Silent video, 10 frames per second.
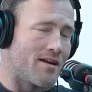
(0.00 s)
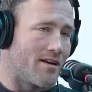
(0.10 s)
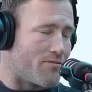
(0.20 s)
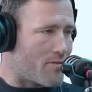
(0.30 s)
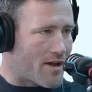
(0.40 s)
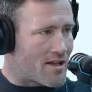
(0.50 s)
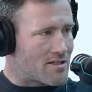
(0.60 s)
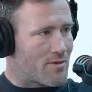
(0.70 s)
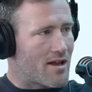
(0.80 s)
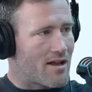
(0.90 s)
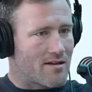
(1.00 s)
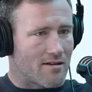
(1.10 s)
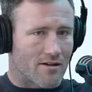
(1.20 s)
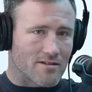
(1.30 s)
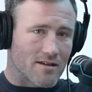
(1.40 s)
Elliott, put my hands on my head,
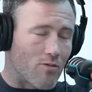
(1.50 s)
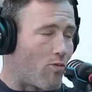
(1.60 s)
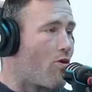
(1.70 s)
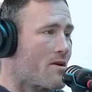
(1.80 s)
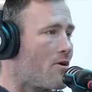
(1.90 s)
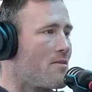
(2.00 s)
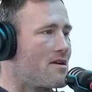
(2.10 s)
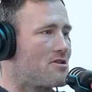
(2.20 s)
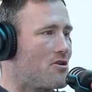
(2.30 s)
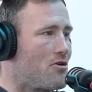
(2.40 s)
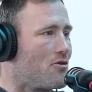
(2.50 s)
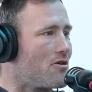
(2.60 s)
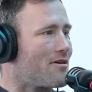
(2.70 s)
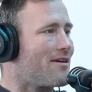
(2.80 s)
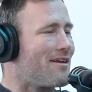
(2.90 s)
and I said, what am I meant to do?
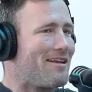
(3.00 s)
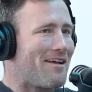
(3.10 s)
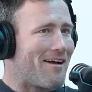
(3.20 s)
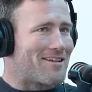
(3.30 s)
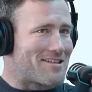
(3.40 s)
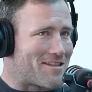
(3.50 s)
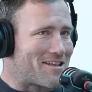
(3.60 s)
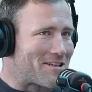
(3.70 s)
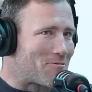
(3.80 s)
I said, this is